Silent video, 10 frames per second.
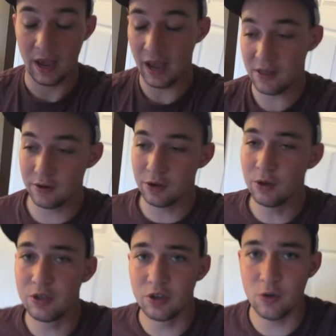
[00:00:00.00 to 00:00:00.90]
Hey there
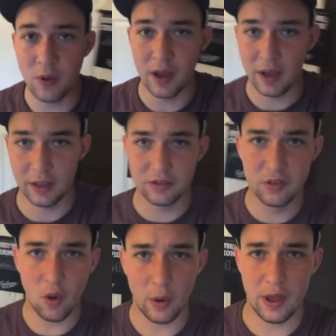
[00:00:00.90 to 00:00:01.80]
YouTube,
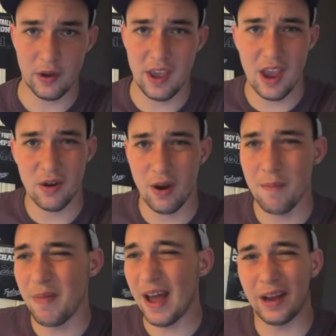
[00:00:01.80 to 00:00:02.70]
it's Noah Calcagno and
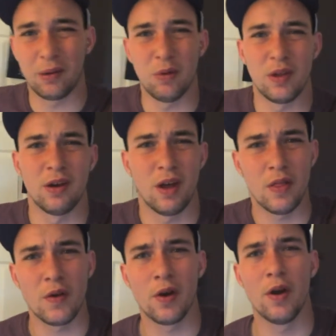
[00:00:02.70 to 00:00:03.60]
I'm back with
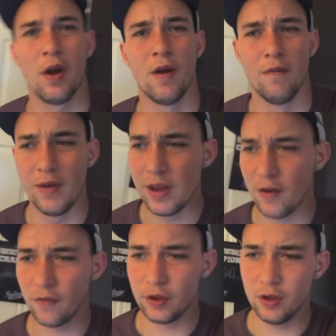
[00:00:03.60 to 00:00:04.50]
another
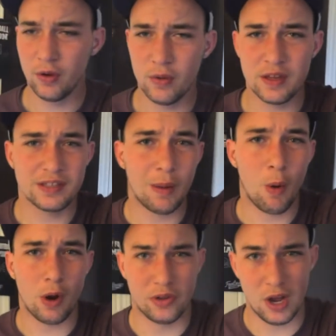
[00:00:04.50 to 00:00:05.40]
video for you. This time
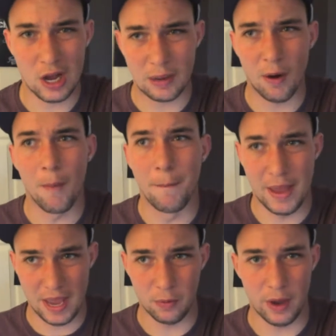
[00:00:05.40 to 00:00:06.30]
I want to talk about
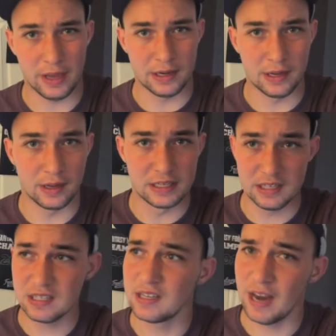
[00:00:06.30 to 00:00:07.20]
bandwagoning because
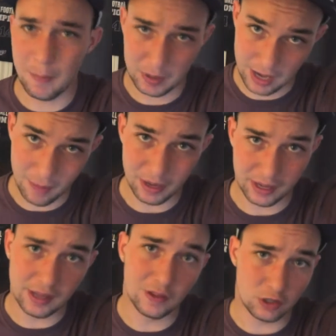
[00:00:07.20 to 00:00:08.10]
this is an
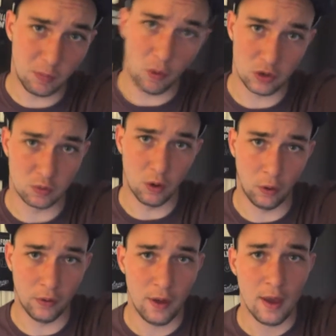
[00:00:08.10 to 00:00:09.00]
epidemic in the sports world